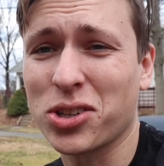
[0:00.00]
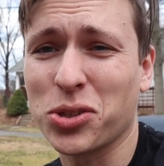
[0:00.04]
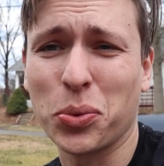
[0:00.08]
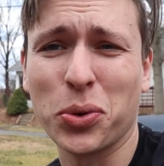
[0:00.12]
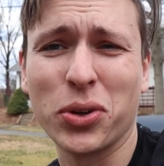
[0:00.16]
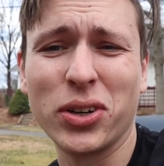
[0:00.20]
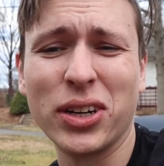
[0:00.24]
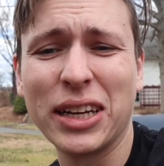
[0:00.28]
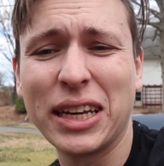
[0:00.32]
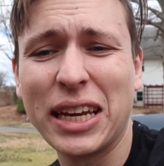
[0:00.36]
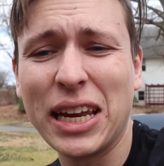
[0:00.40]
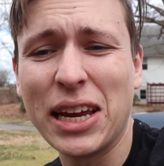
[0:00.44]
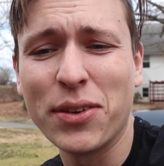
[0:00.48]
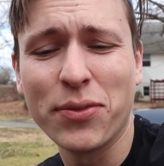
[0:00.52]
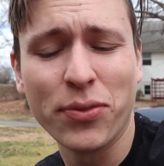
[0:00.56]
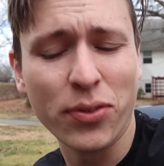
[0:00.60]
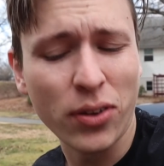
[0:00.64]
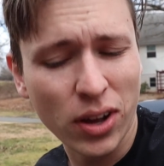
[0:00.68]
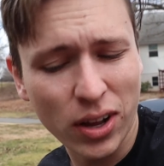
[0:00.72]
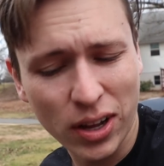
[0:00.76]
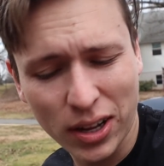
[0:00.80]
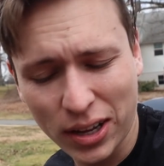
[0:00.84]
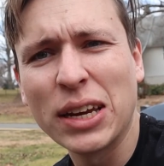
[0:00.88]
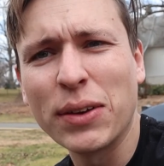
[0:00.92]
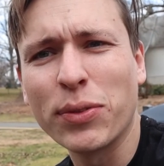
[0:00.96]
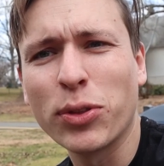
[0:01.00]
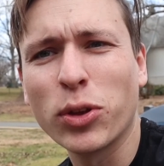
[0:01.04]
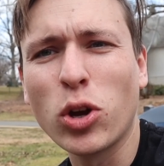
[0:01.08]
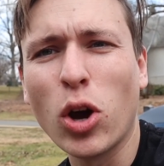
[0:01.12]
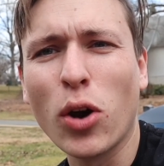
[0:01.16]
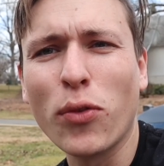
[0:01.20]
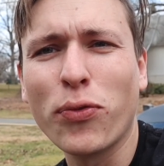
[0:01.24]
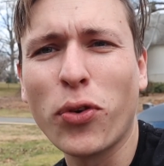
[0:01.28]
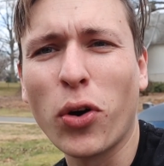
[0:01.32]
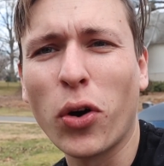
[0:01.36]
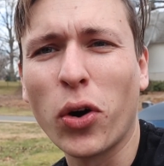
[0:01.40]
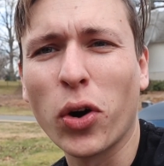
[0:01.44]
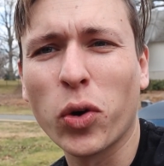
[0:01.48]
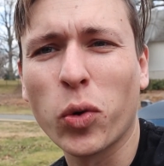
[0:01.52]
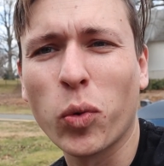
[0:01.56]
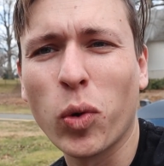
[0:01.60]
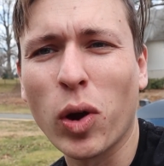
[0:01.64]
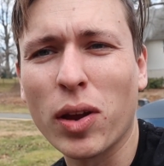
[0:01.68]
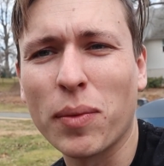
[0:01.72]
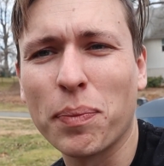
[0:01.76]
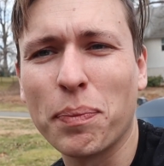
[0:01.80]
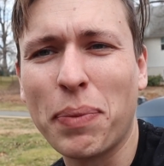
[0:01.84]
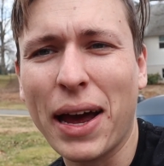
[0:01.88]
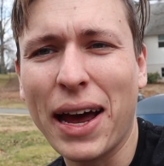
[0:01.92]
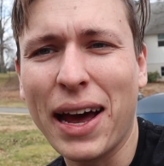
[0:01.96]
So we're gonna give the Golf R a
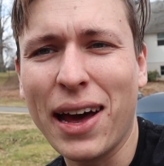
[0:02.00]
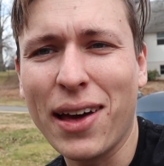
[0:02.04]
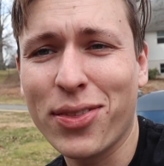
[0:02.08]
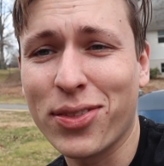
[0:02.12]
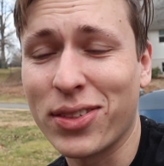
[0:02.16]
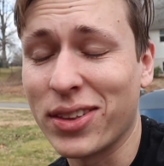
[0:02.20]
quick bath,